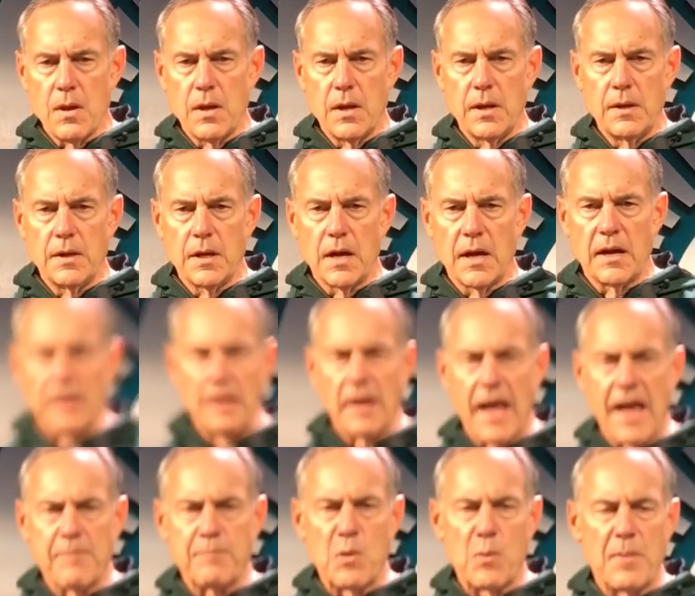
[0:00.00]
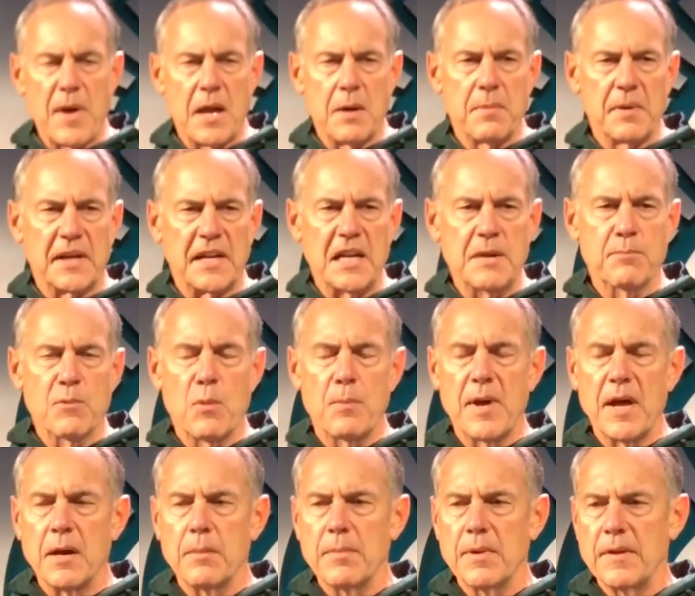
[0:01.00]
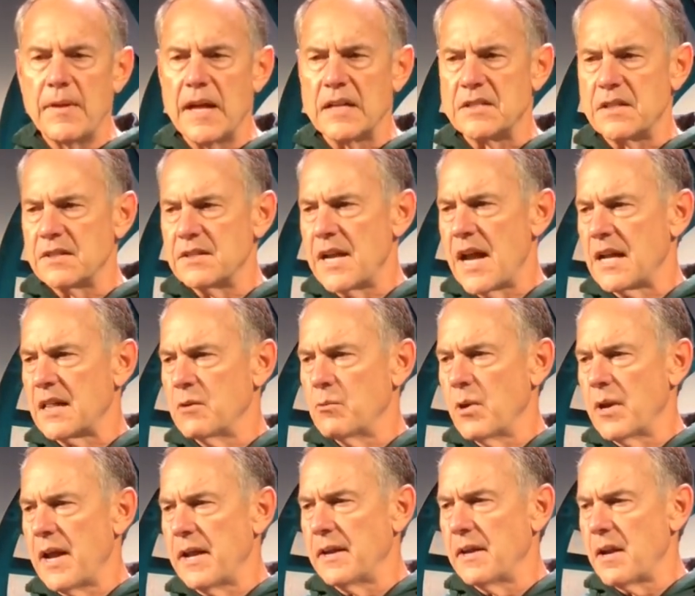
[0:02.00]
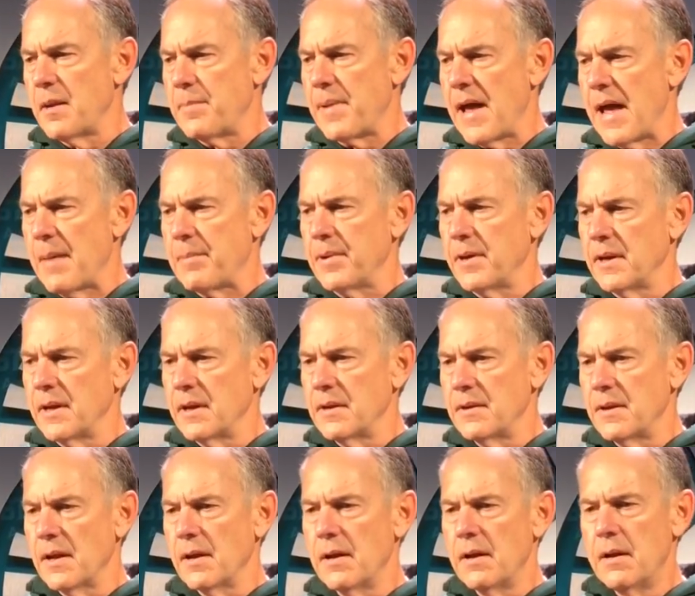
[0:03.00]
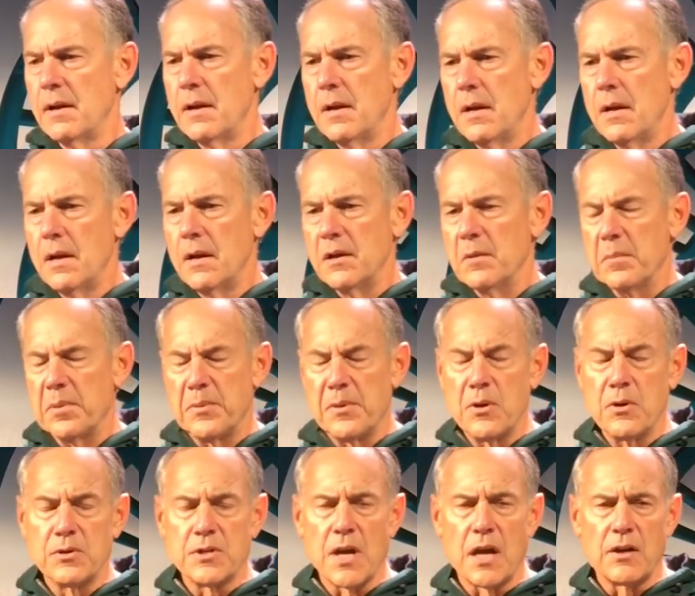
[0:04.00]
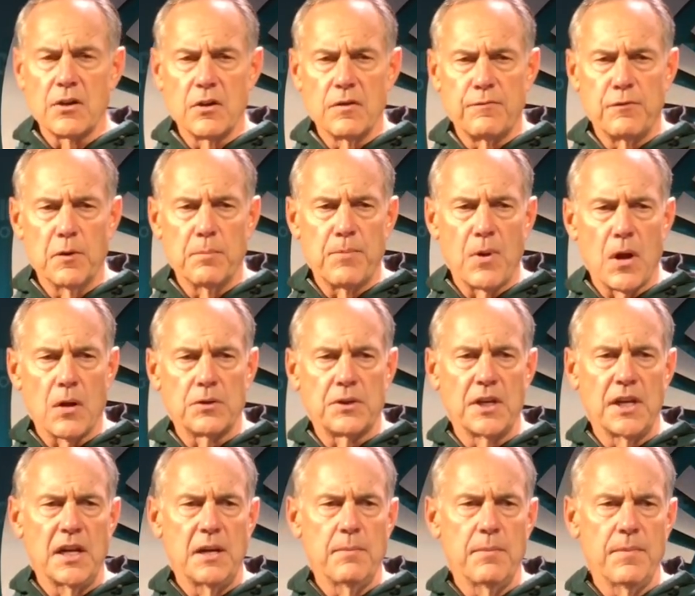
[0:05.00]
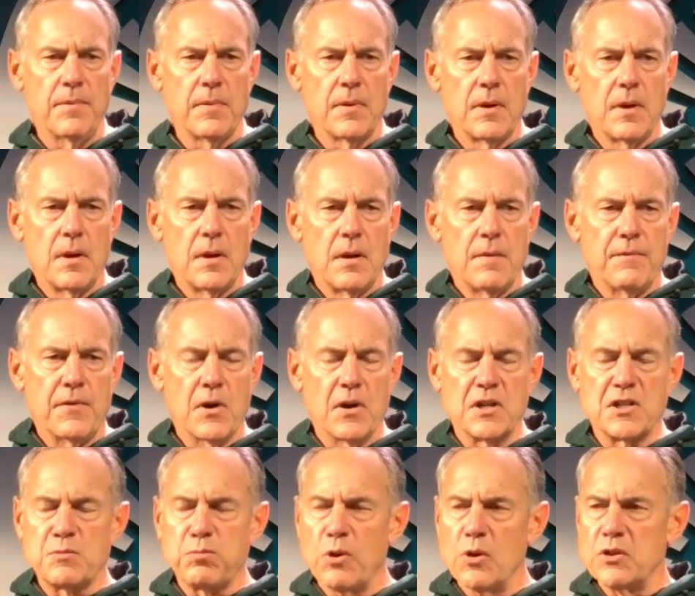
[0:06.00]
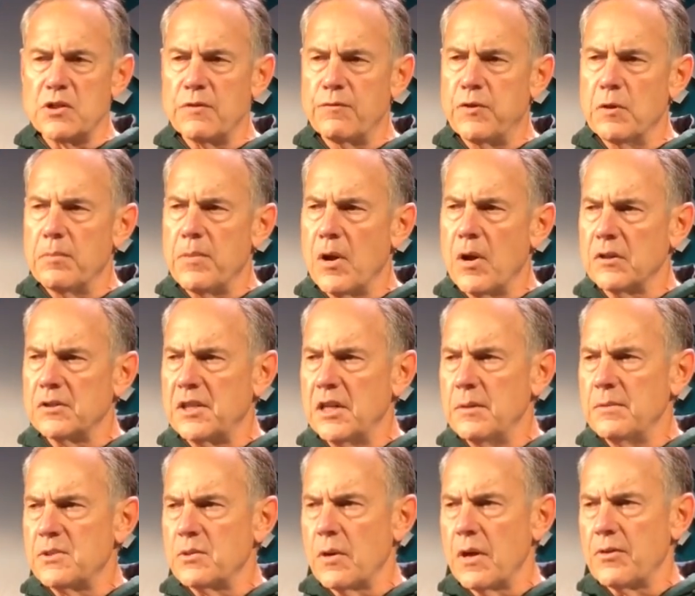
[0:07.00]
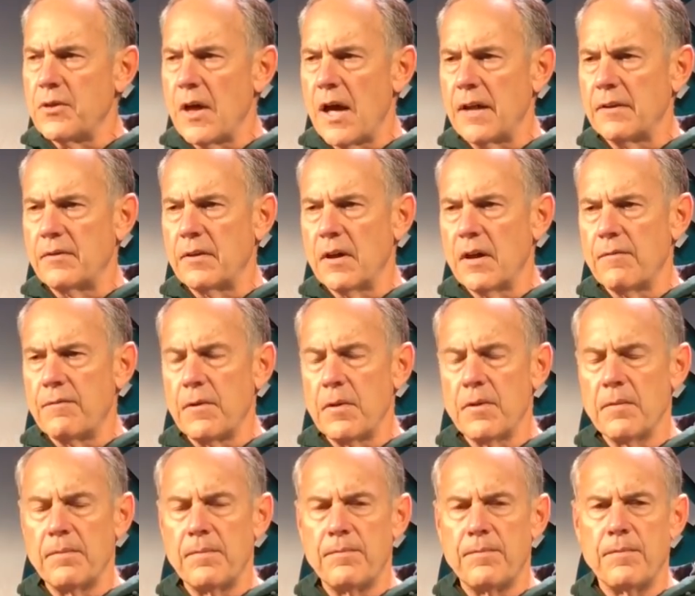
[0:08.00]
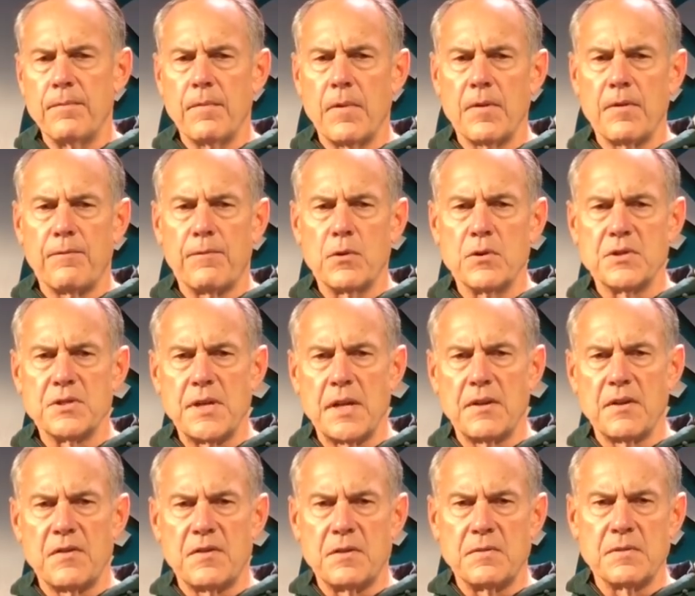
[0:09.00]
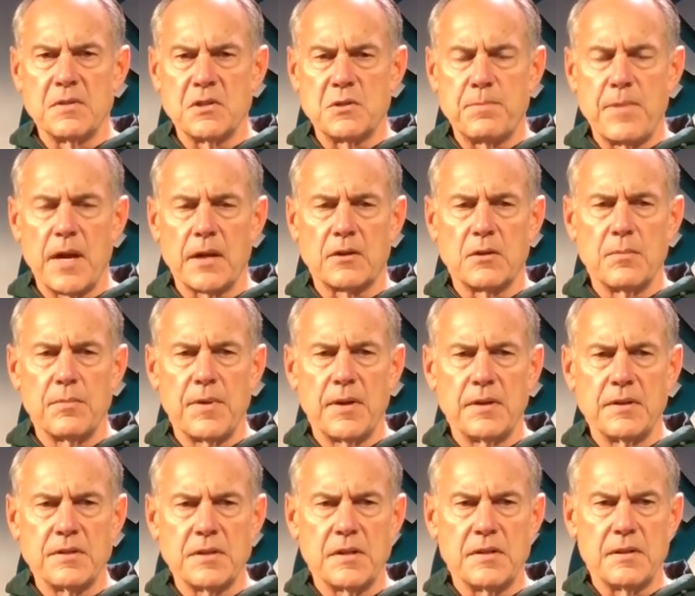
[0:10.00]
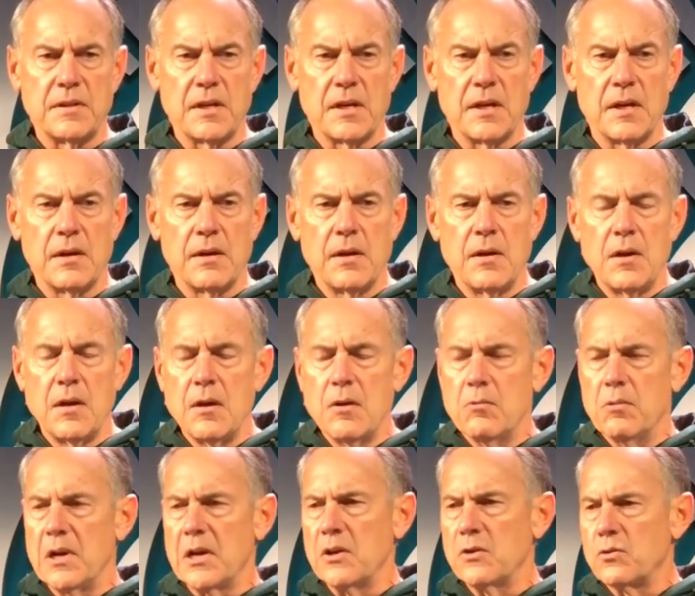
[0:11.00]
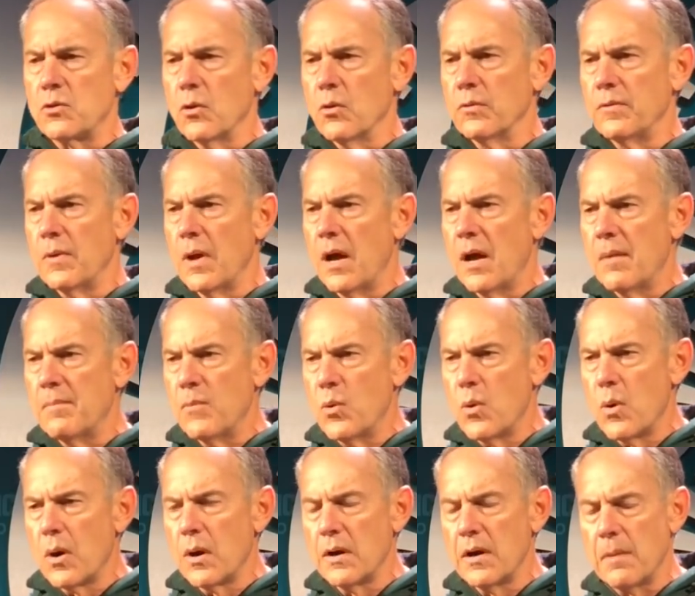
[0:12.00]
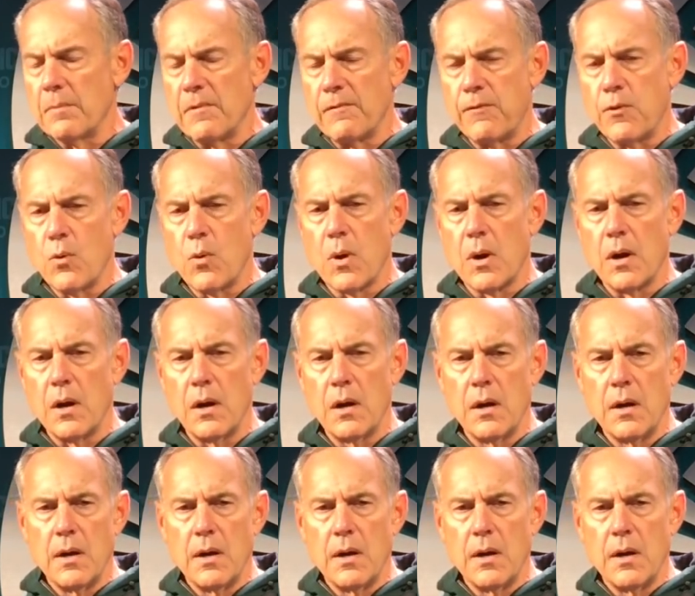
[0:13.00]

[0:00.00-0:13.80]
and uh, have momentum and keep momentum. And that's exactly what ended up happening. And, Purdue's uh, got a good football team, very explosive football team. So I thought uh, from the, on the first end of the spectrum is that uh, we controlled uh, Moore, number four.